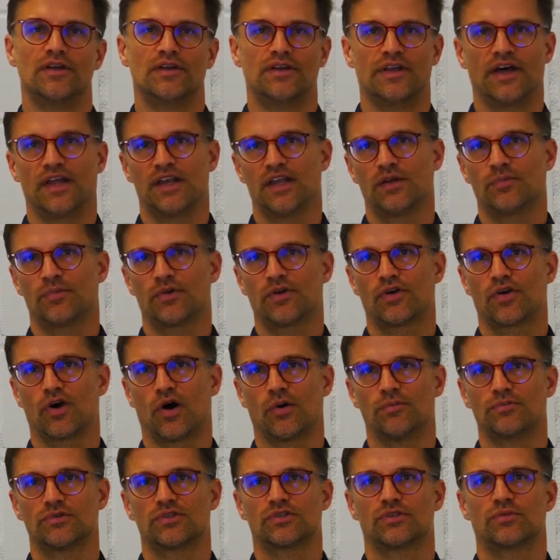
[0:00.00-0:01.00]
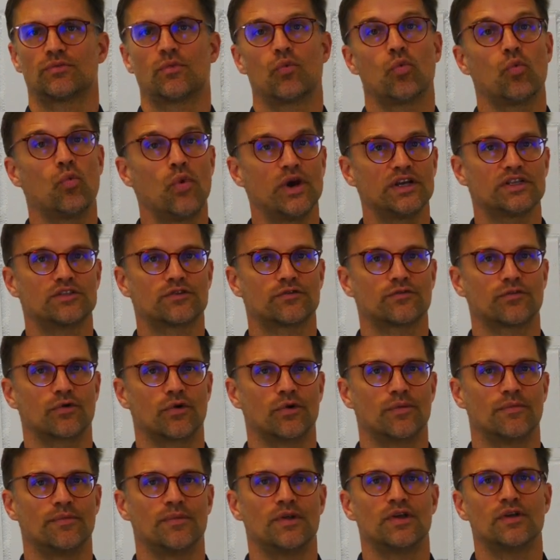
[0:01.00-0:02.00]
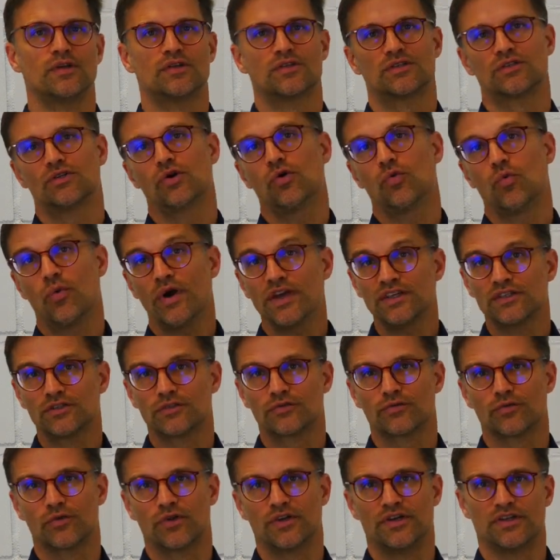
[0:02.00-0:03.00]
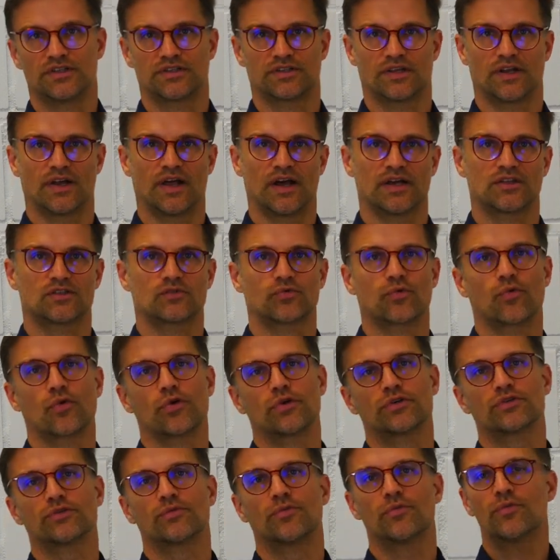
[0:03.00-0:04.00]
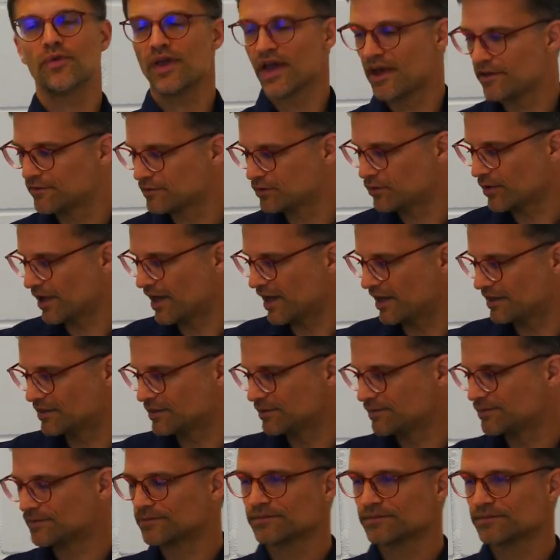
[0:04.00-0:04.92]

Then it becomes wasteful. So wasteful is the last word we have to add.